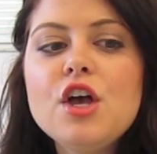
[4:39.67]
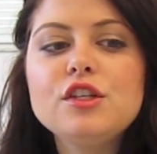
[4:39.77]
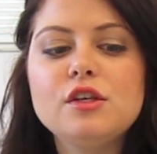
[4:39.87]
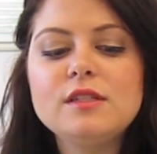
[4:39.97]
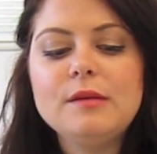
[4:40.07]

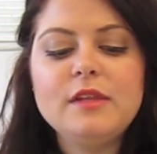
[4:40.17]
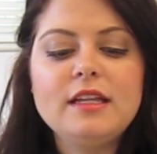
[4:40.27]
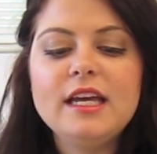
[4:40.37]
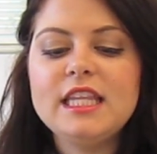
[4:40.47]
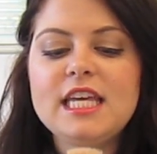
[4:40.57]
So
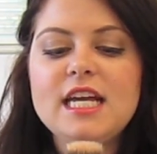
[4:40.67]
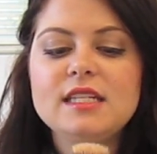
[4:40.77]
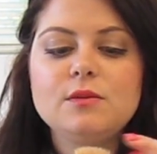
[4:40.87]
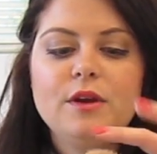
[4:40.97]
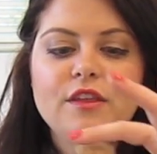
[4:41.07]
something like
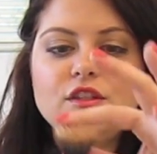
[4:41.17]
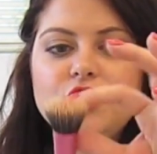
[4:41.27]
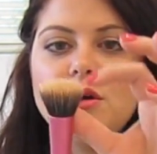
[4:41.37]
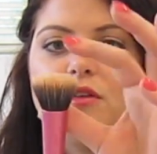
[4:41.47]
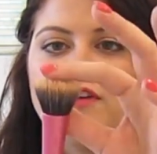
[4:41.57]
this with a
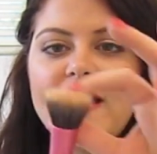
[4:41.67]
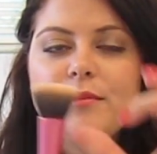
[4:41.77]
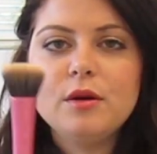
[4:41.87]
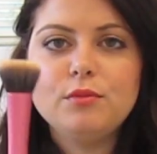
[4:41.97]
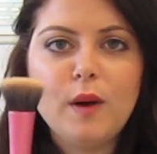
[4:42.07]
duo
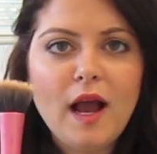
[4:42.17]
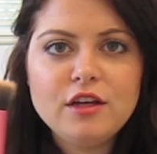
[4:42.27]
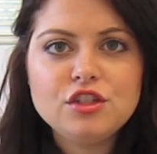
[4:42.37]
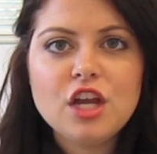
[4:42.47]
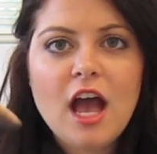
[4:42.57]
fiber
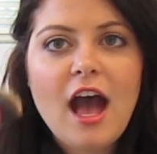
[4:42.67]
brush,